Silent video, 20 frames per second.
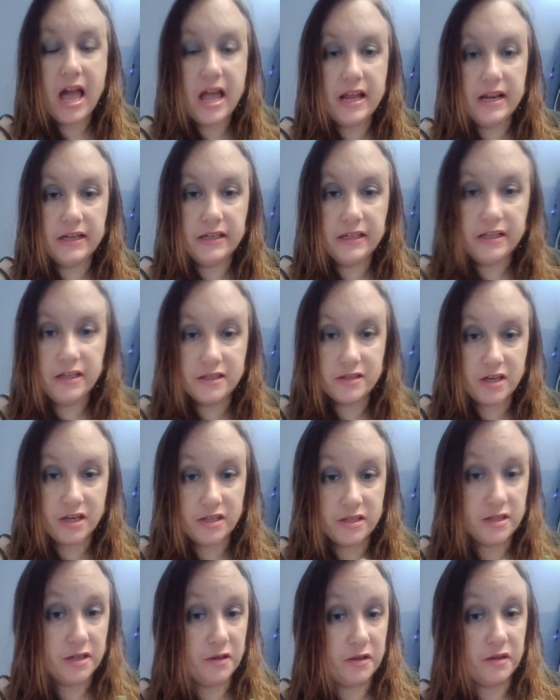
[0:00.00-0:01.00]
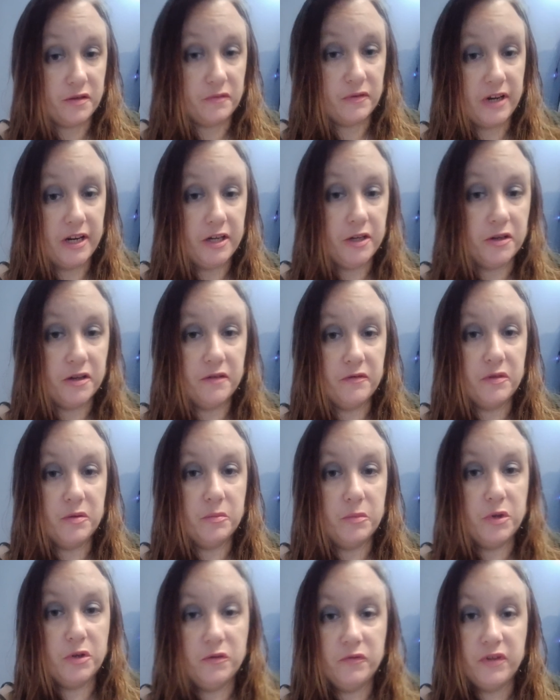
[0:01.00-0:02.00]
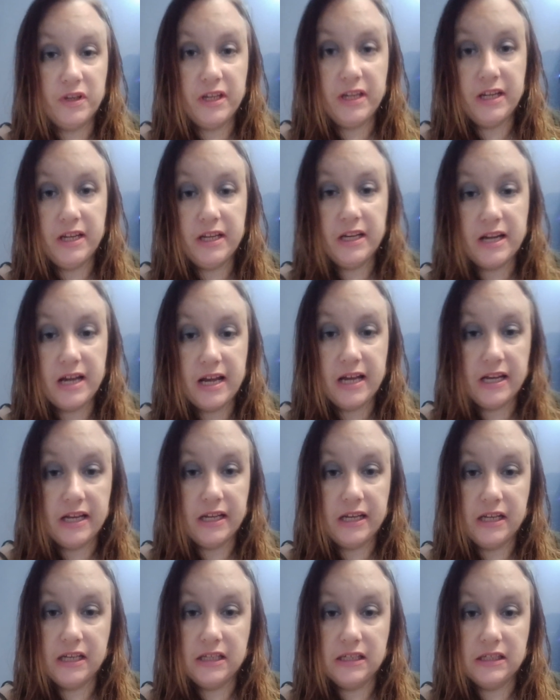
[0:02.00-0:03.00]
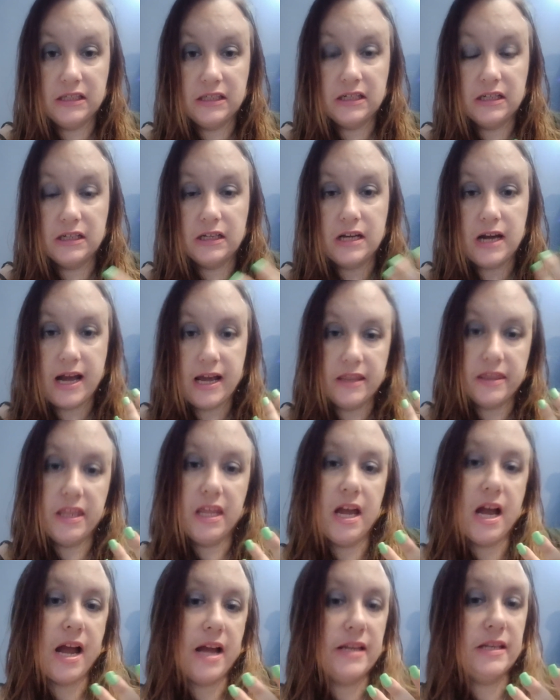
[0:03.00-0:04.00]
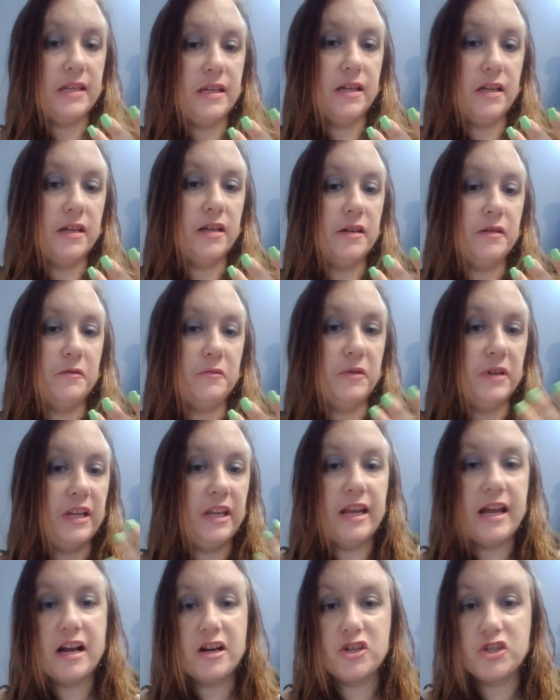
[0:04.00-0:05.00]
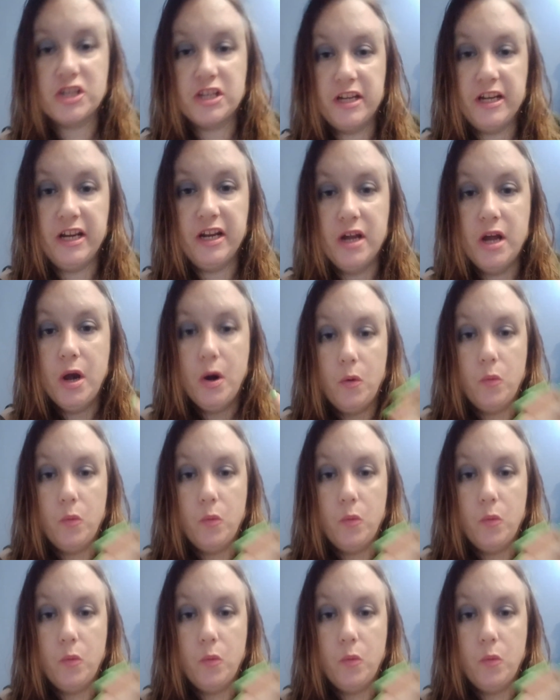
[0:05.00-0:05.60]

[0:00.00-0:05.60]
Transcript: and he's also the writer of the movie and got the idea when he actually